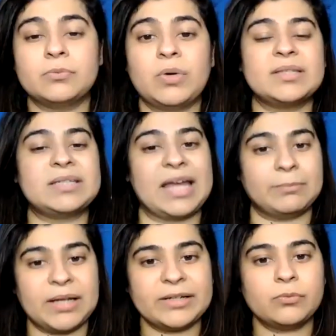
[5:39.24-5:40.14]
was the
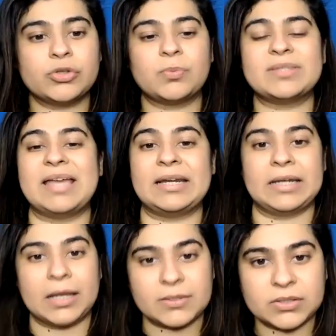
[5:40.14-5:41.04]
timeline which was there
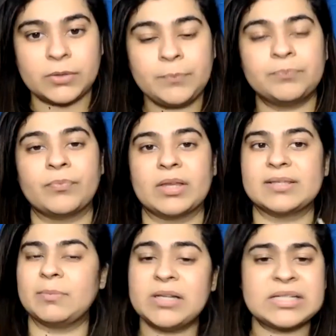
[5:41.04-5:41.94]
last year.
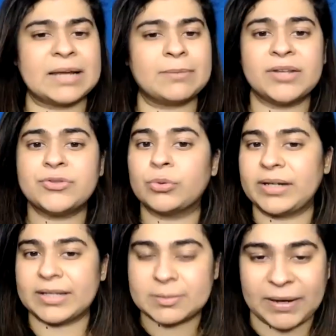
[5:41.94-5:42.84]
Similar timelines you
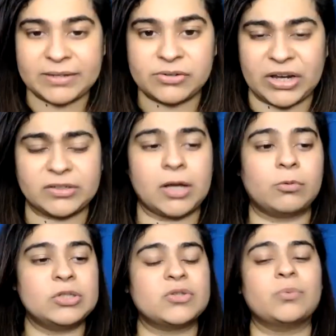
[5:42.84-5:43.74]
can expect right now
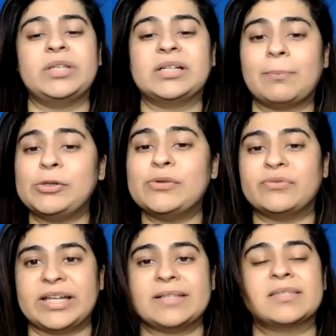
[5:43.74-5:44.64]
also, with a couple of
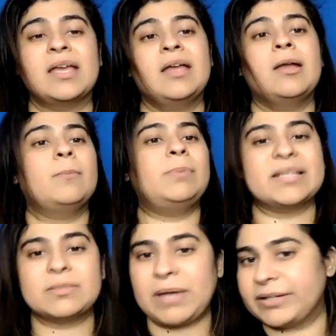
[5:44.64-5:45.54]
days
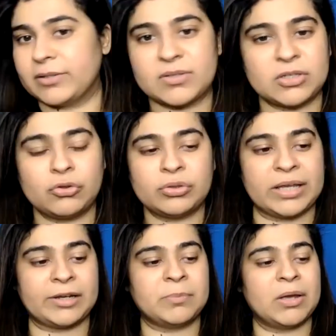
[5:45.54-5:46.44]
plus minus. You know,
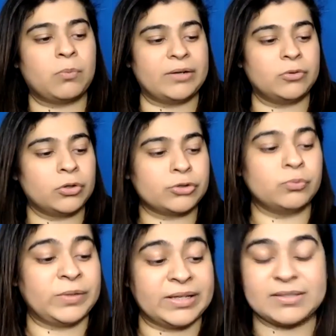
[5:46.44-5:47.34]
there can be a 1 or
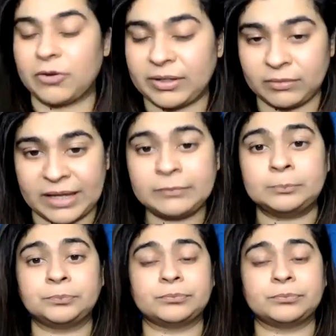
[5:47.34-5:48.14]
2 weeks here and there.